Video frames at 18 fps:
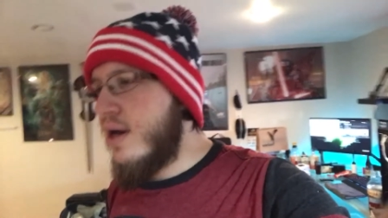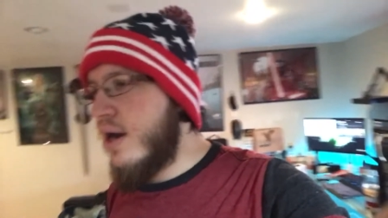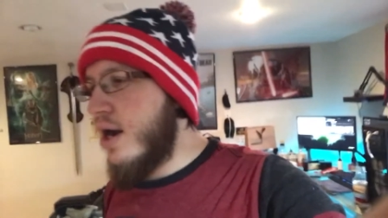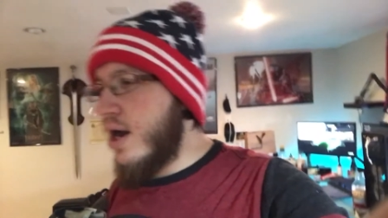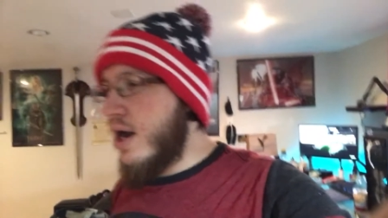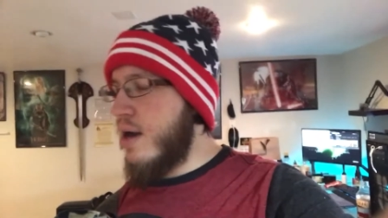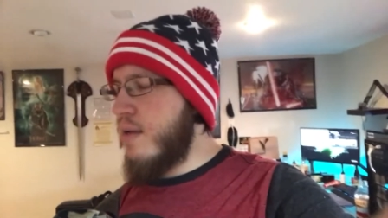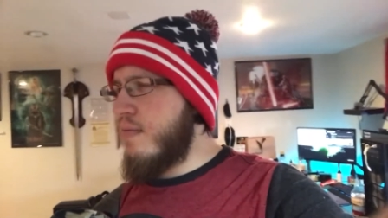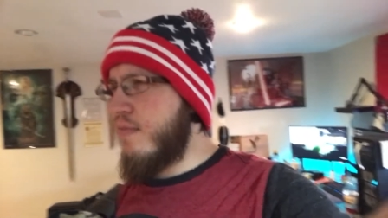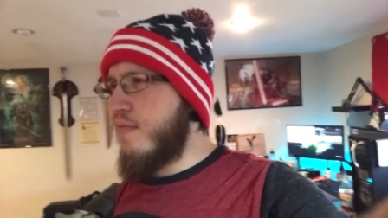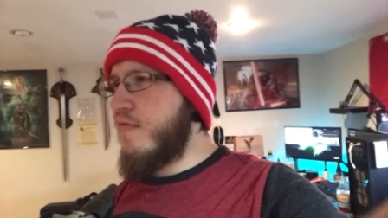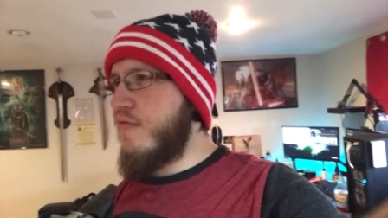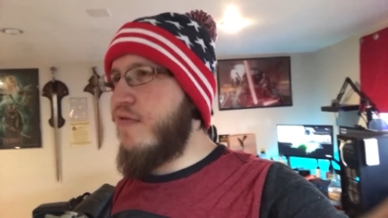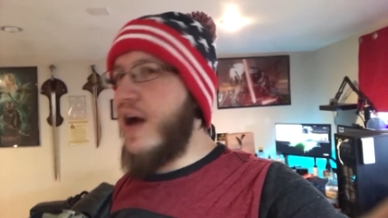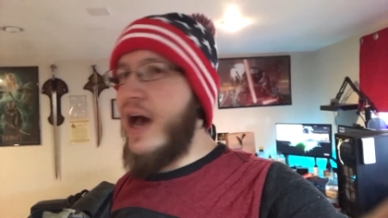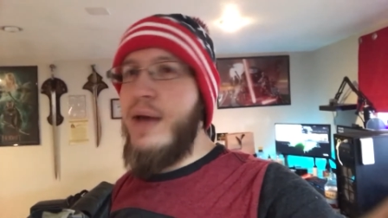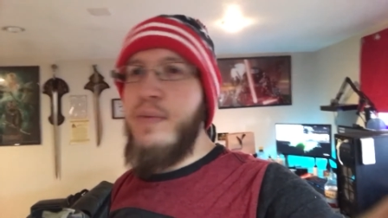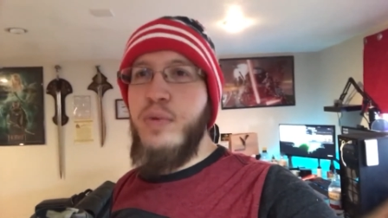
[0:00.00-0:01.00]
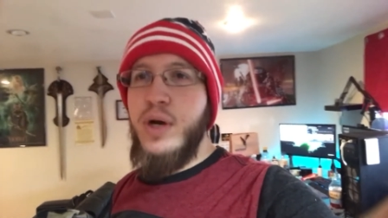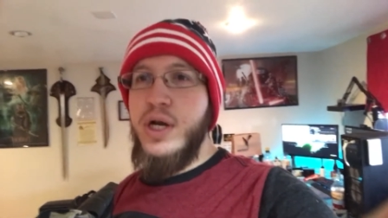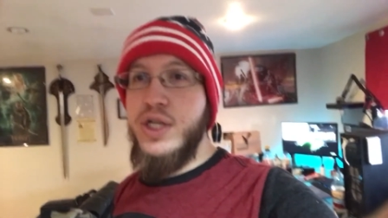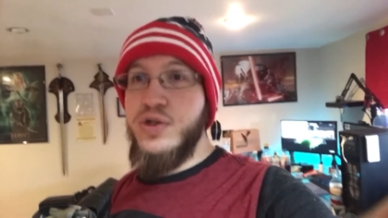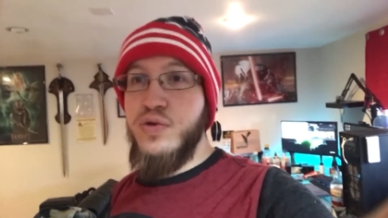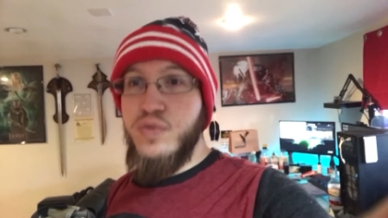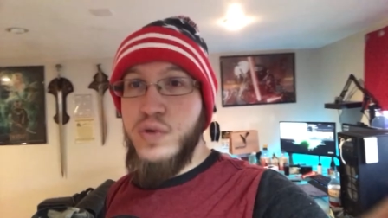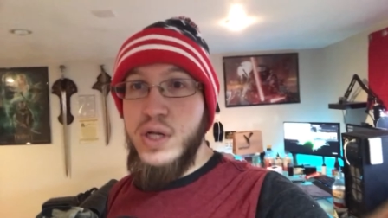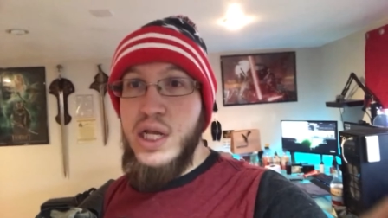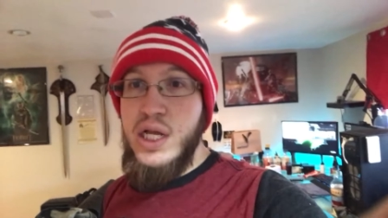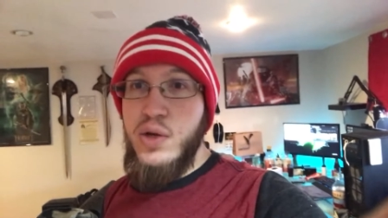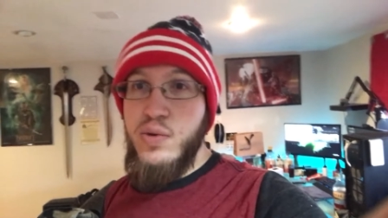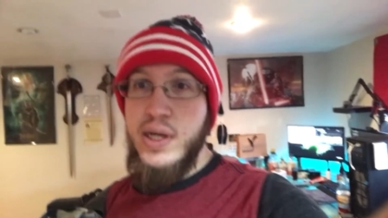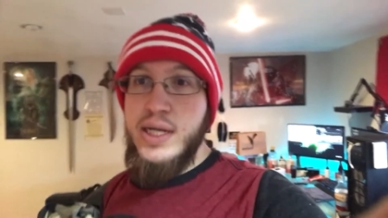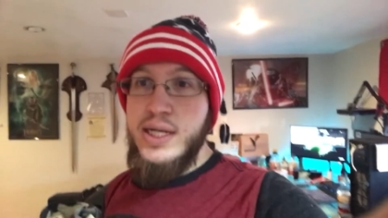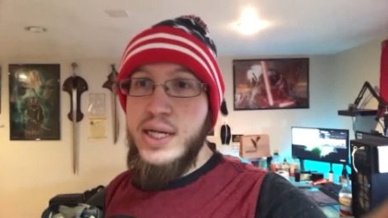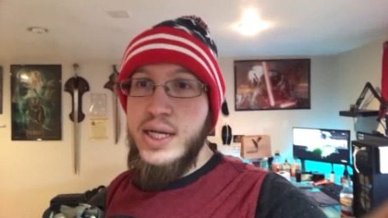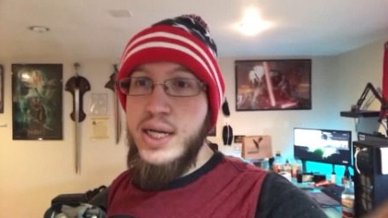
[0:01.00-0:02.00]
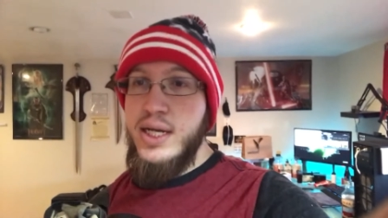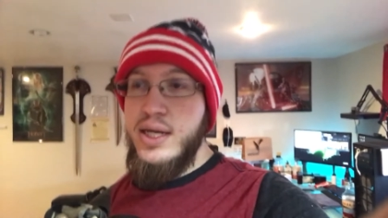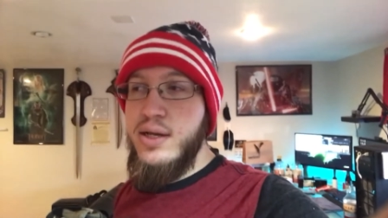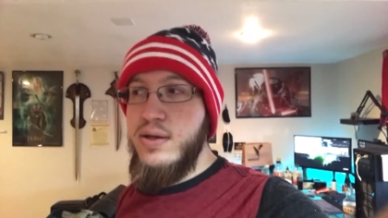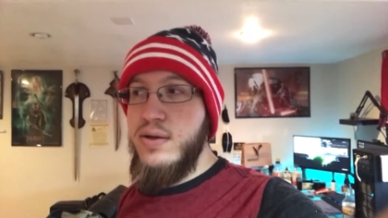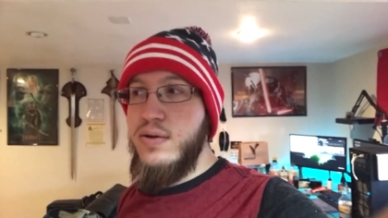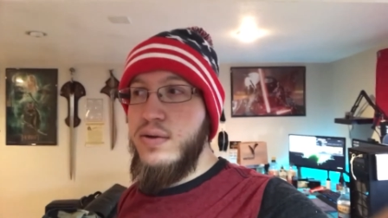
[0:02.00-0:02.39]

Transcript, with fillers: um, vibrates really quickly,